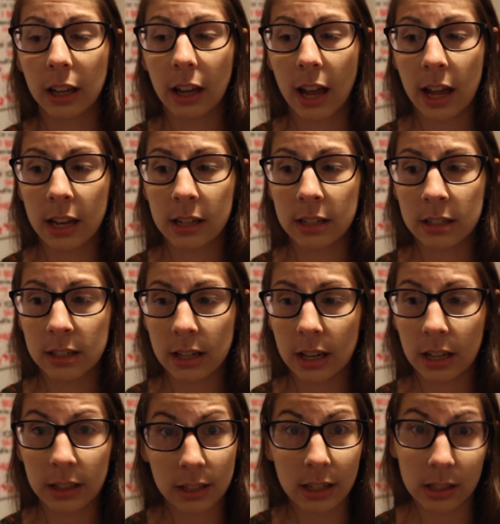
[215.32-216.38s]
and
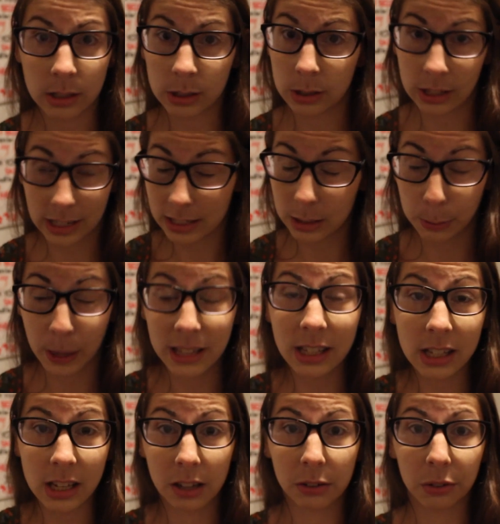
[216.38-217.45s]
it's, it's
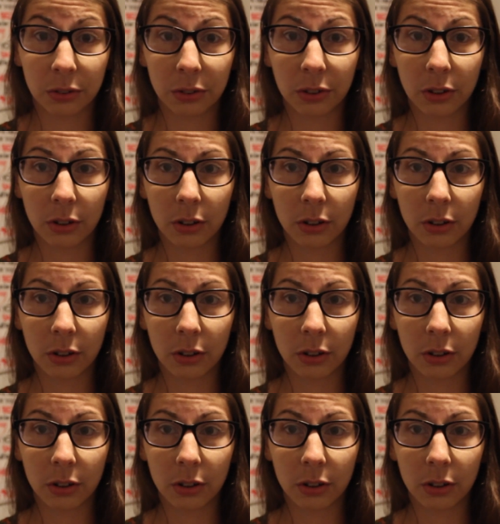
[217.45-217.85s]
expensive.